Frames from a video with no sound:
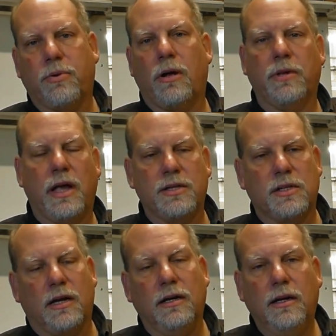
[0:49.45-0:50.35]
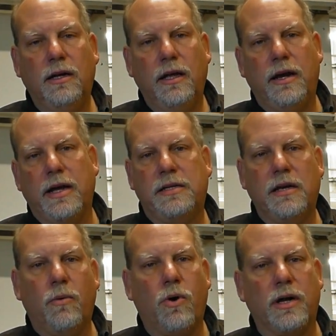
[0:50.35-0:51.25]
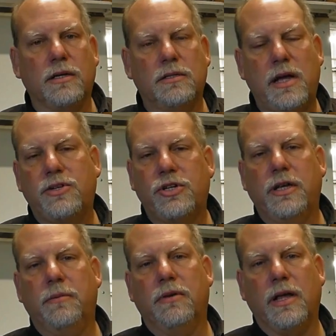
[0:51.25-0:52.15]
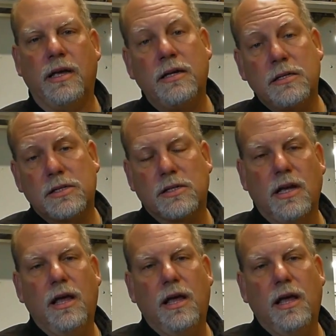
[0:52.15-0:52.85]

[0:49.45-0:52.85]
probably has an idea what tensioning is,